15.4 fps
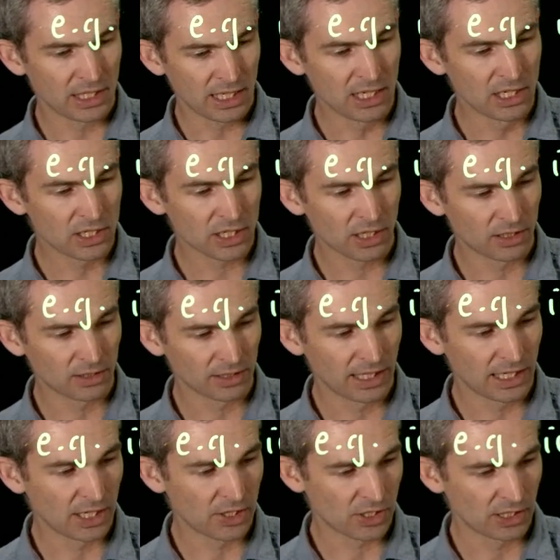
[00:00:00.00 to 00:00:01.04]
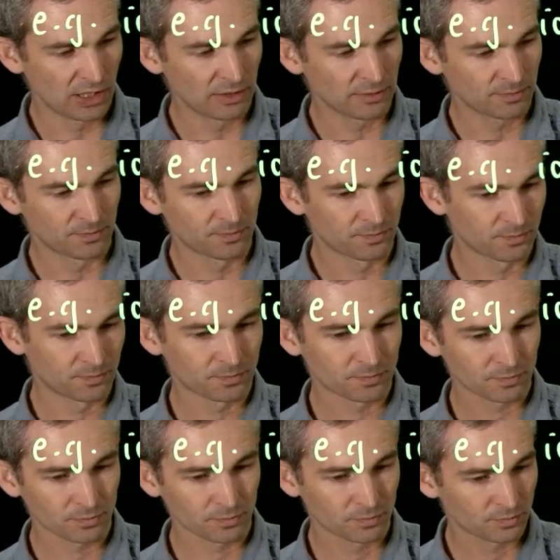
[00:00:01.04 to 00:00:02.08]
internal energy,
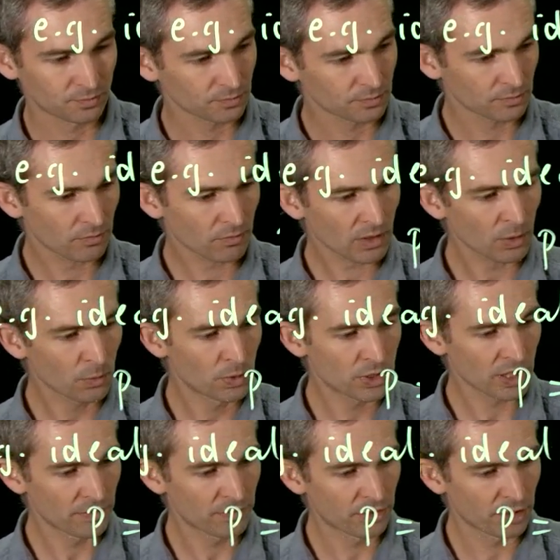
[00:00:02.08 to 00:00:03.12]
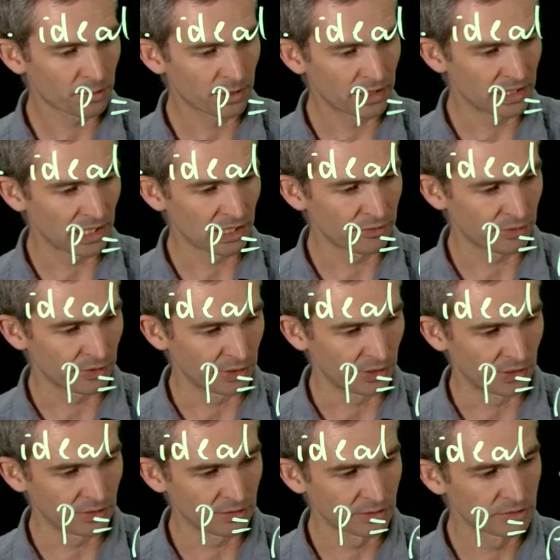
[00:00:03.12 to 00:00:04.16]
which I've already written down for you,